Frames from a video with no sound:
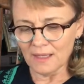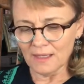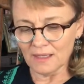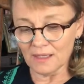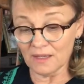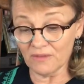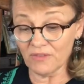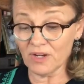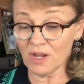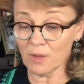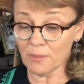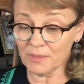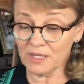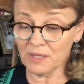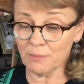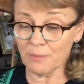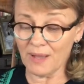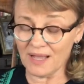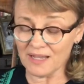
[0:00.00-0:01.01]
Given how
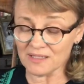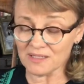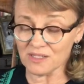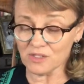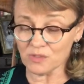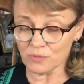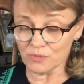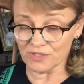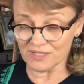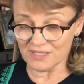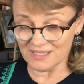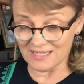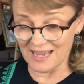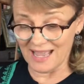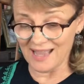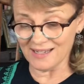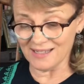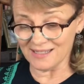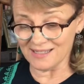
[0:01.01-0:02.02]
many boxes were
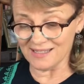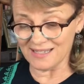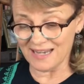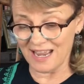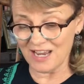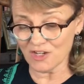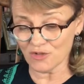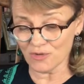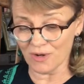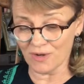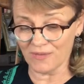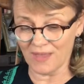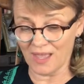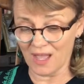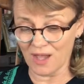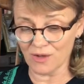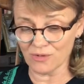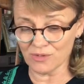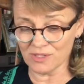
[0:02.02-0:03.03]
stacked and stashed around the
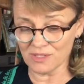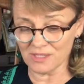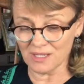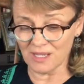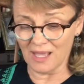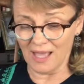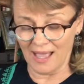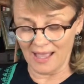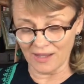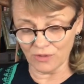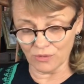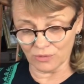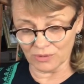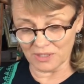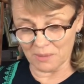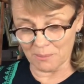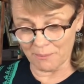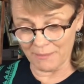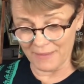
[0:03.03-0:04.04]
house, I could
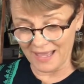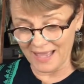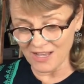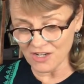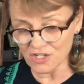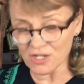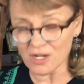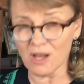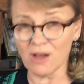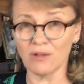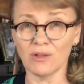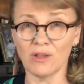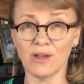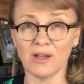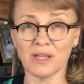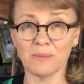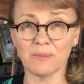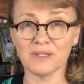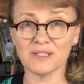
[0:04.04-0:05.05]
only imagine how
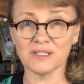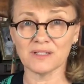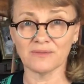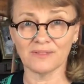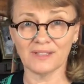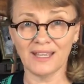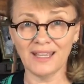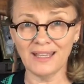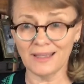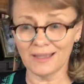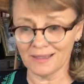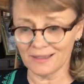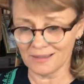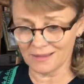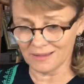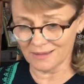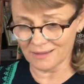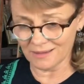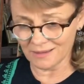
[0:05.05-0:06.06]
long it must have taken.
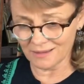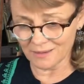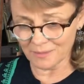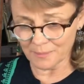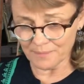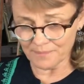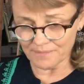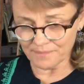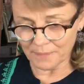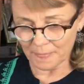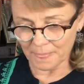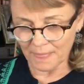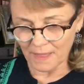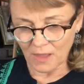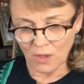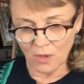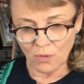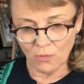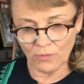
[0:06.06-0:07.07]

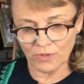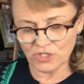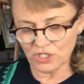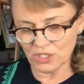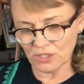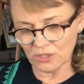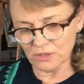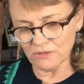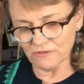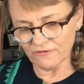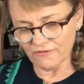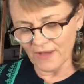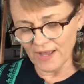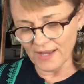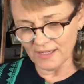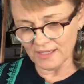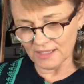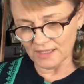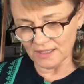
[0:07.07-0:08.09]
When she couldn't
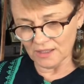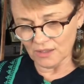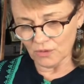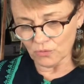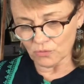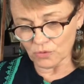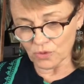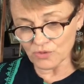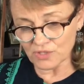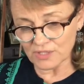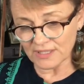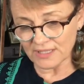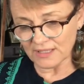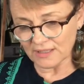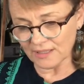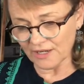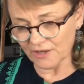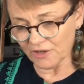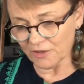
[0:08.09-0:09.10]
find it, Rosalie
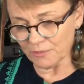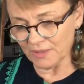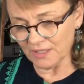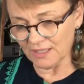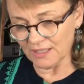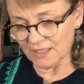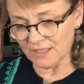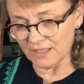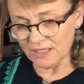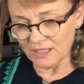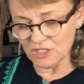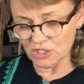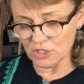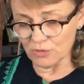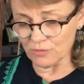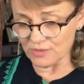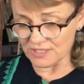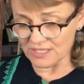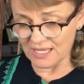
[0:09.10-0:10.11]
Clare admitted she
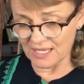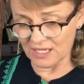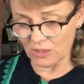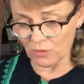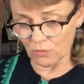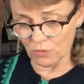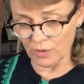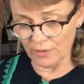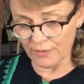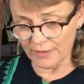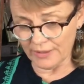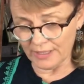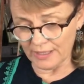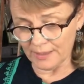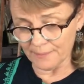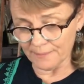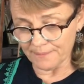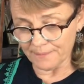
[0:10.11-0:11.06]
was getting worried.